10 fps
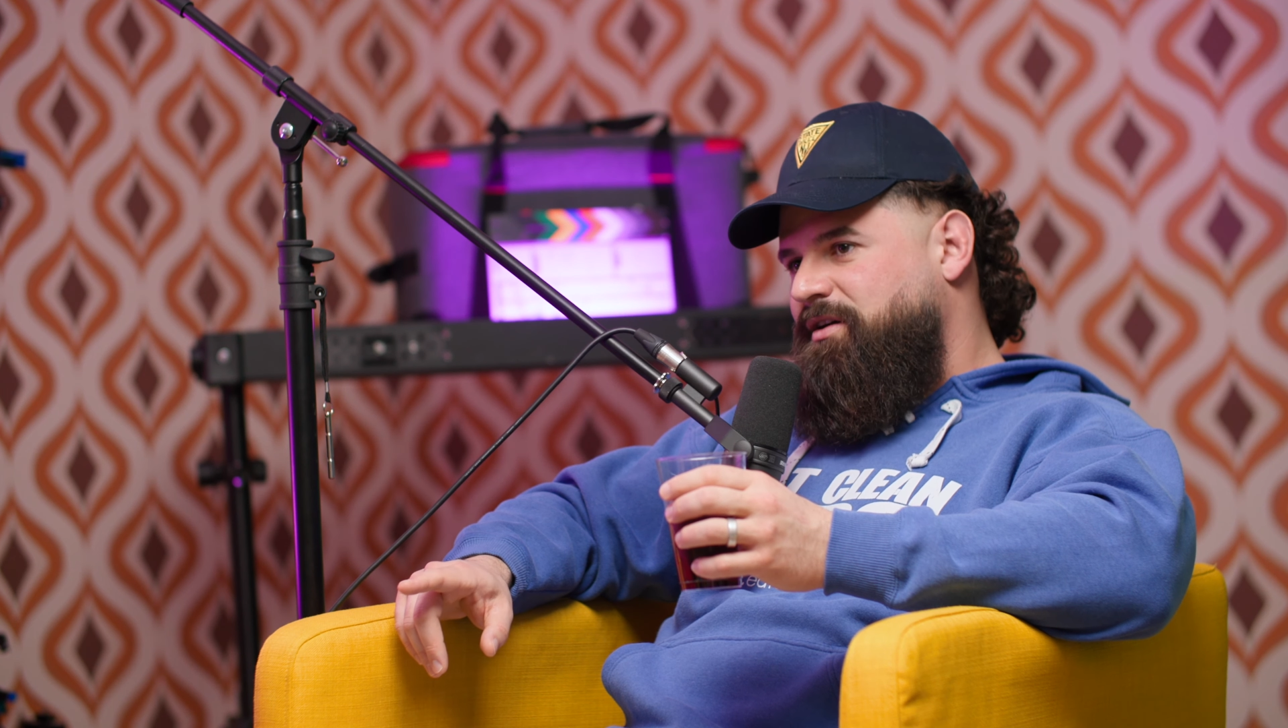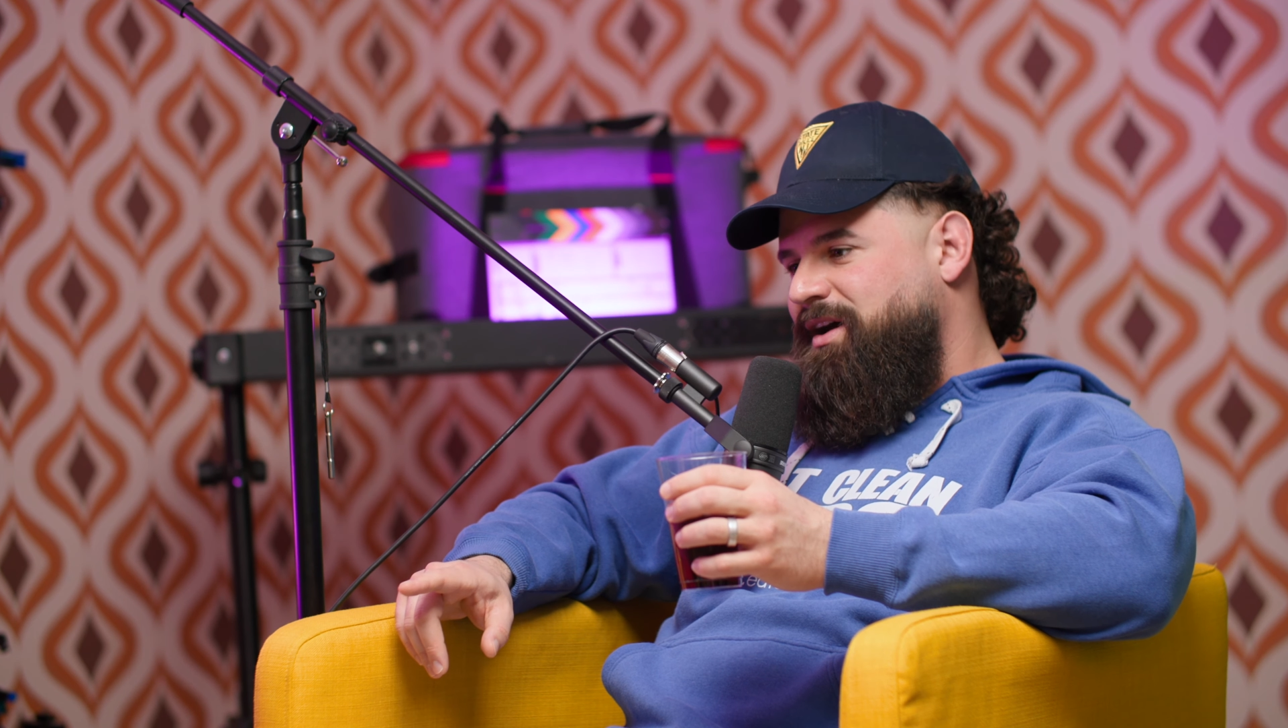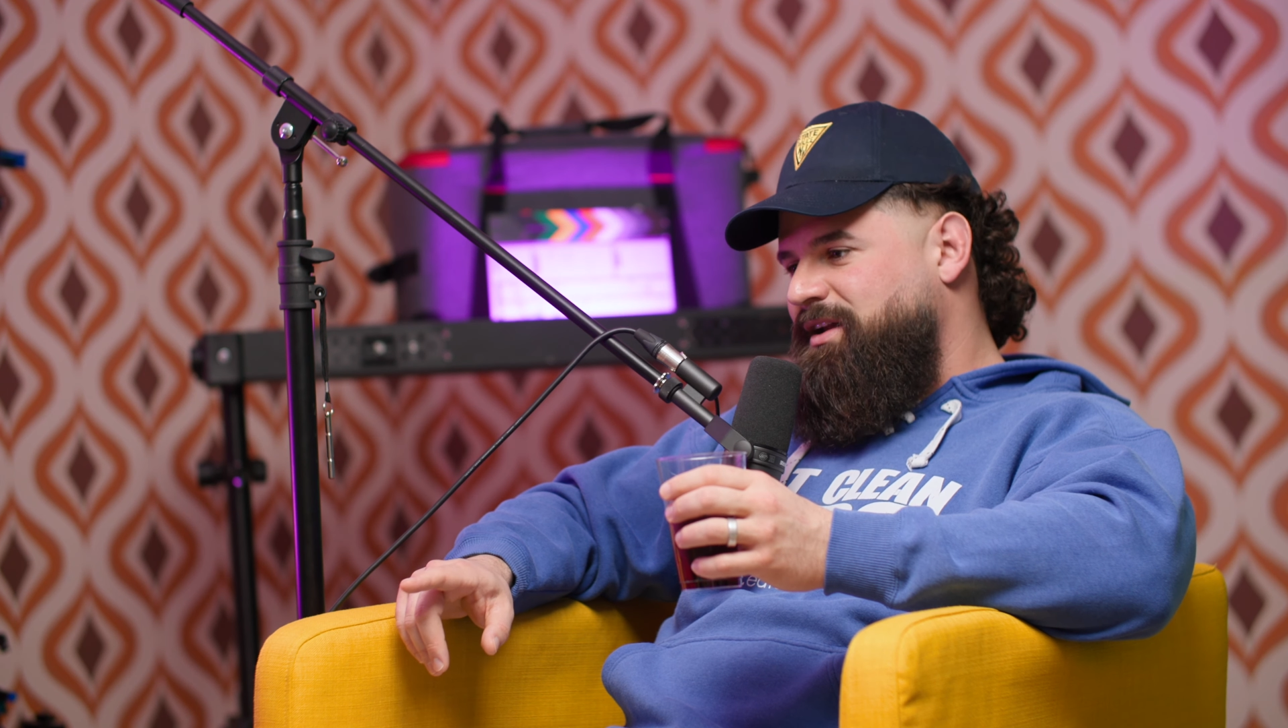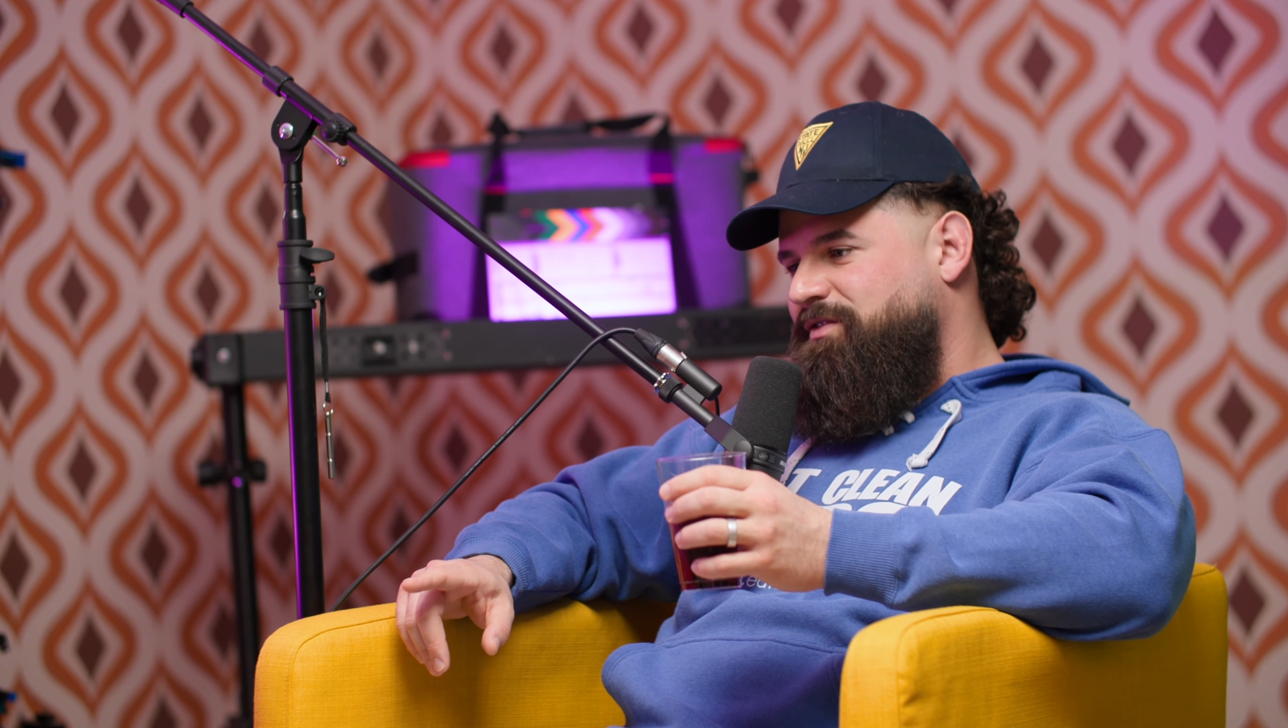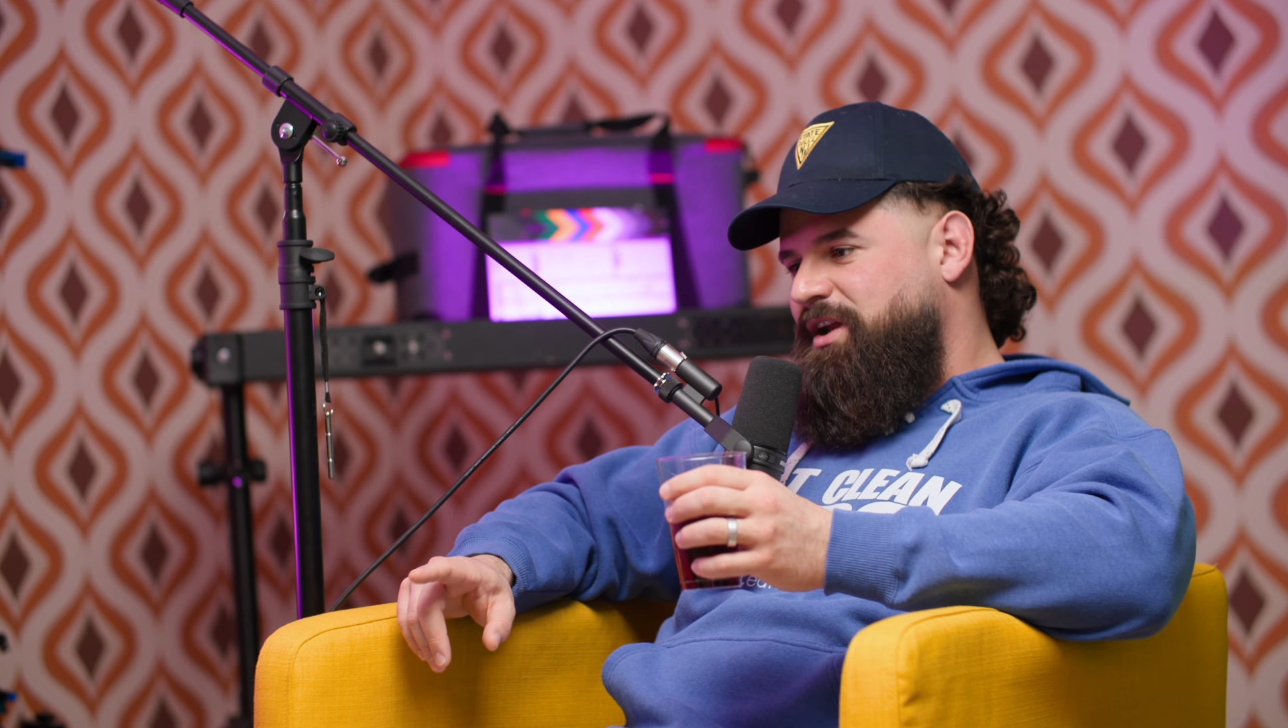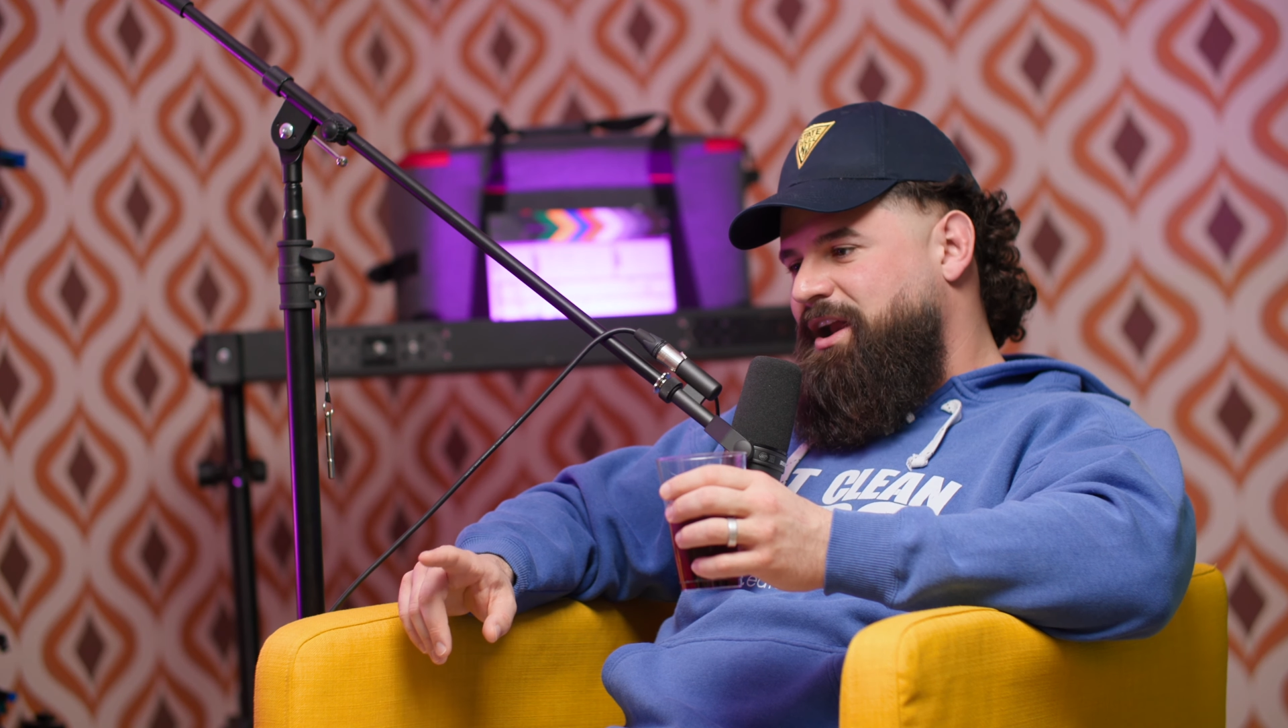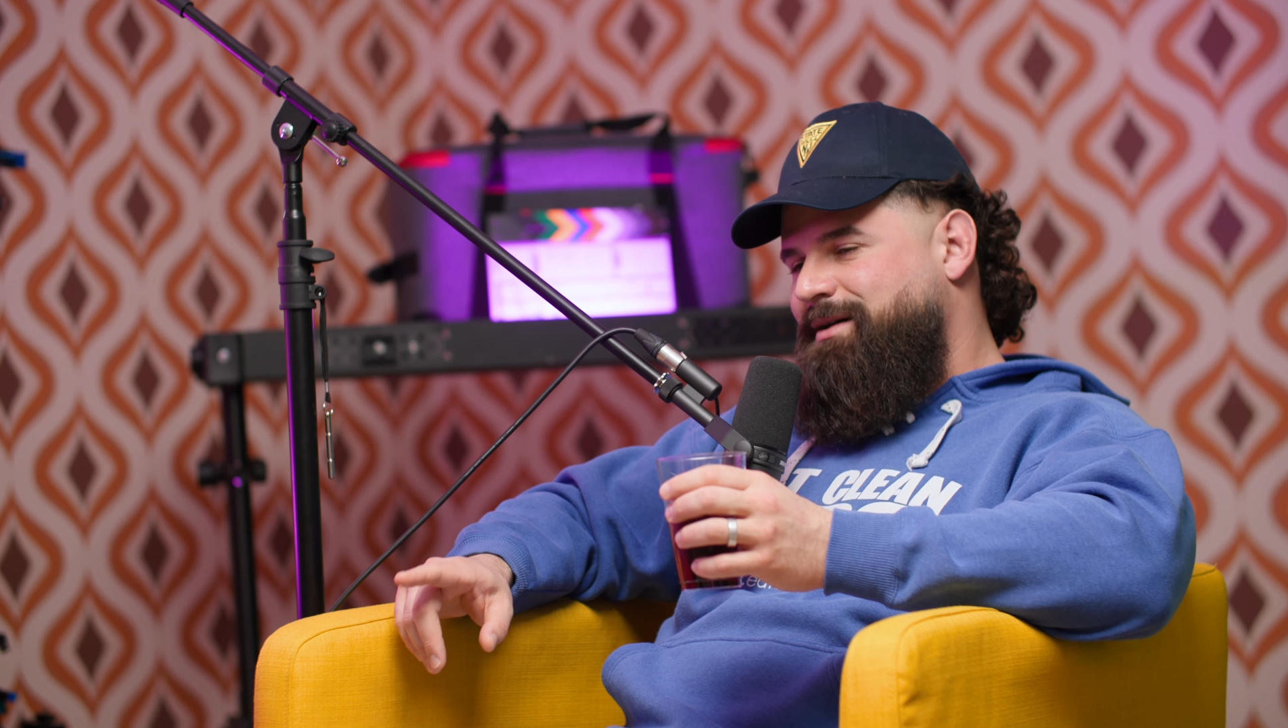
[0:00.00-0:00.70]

not even at